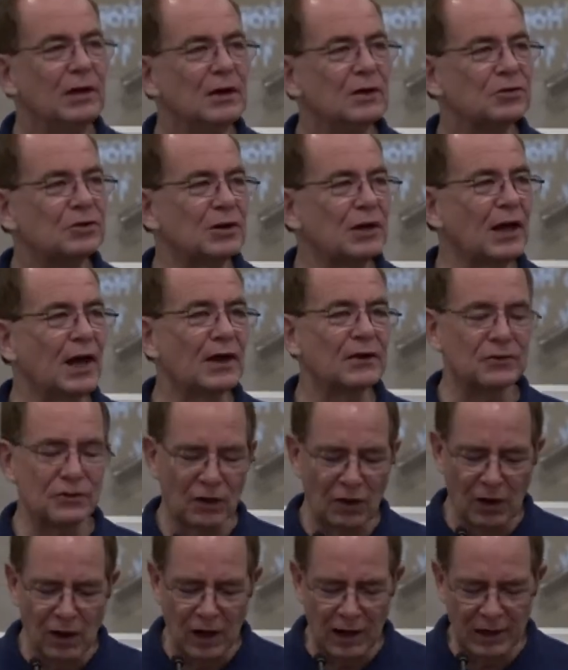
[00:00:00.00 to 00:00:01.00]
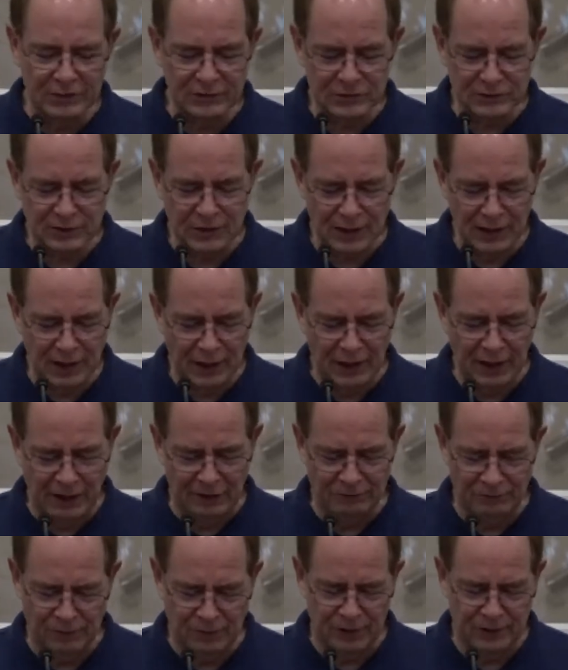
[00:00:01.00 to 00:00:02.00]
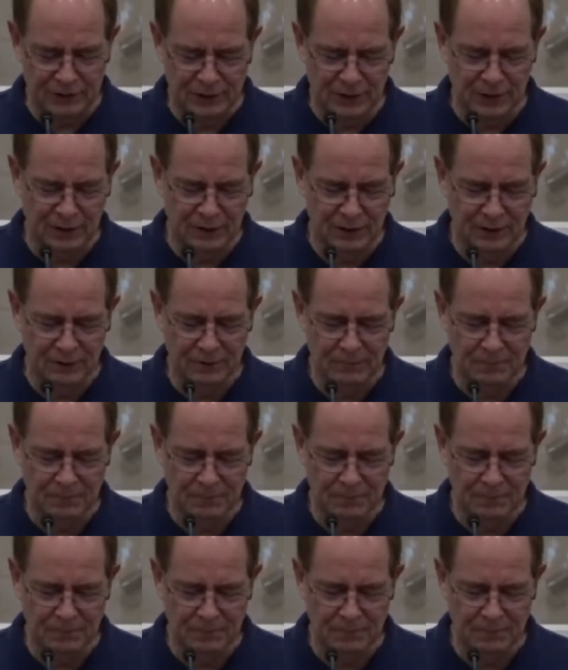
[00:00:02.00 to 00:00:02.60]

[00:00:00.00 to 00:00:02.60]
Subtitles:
She has lost everything.